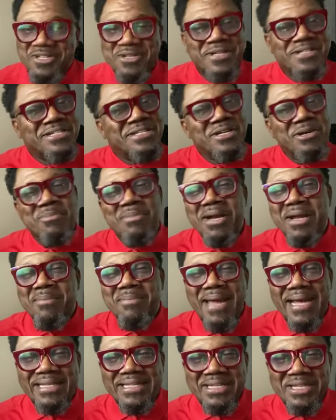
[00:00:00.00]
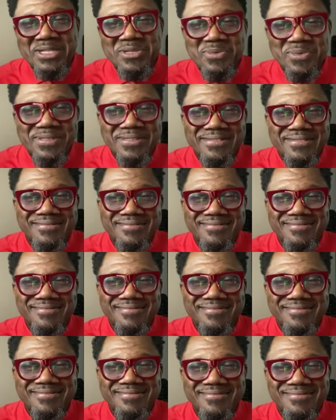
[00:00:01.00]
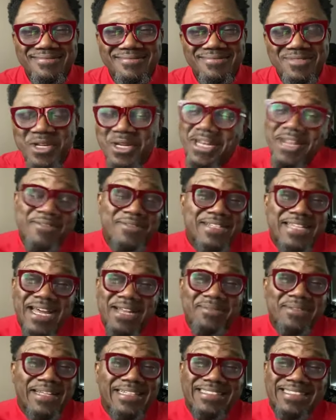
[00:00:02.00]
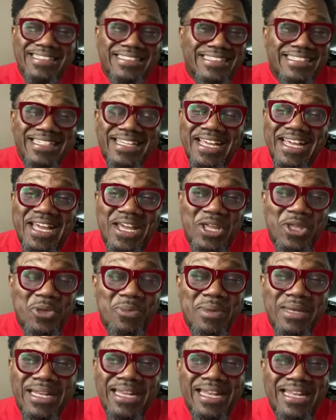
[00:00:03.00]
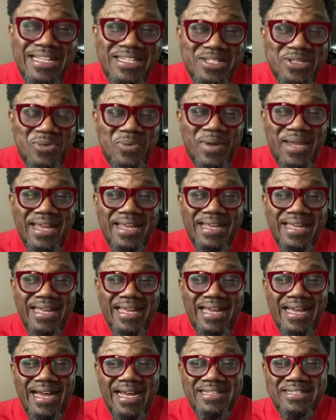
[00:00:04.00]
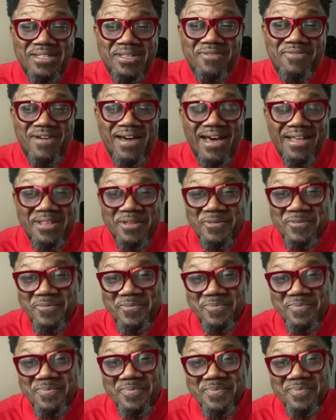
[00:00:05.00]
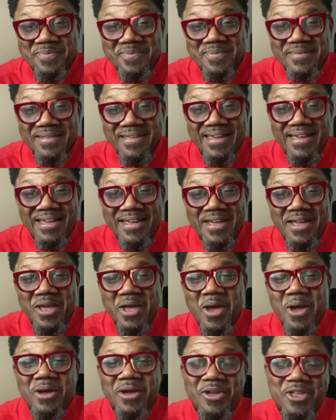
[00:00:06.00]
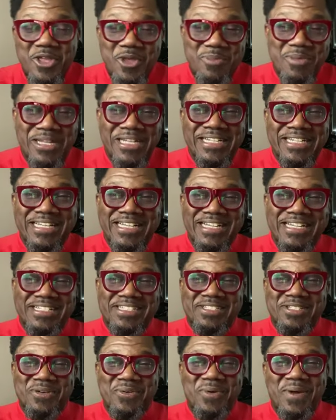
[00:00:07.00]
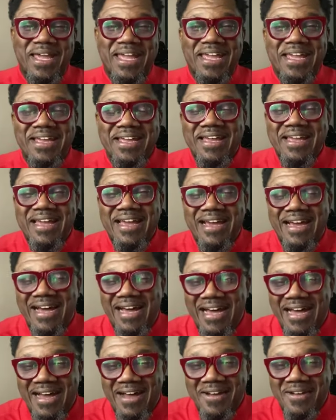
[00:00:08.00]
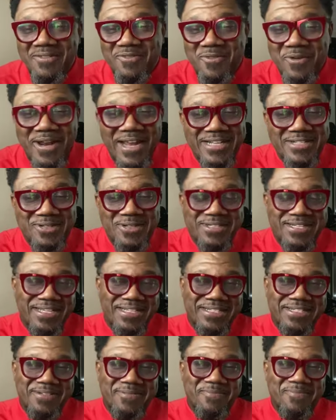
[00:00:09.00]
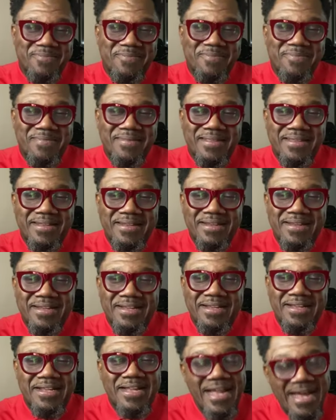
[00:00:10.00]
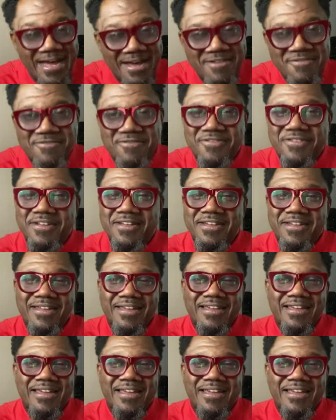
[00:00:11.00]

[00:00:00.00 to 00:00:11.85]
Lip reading: but you can still bring them back to this one. You can even tell them that, listen, humility is the way to the Father. Humility is the way for exhortation. Love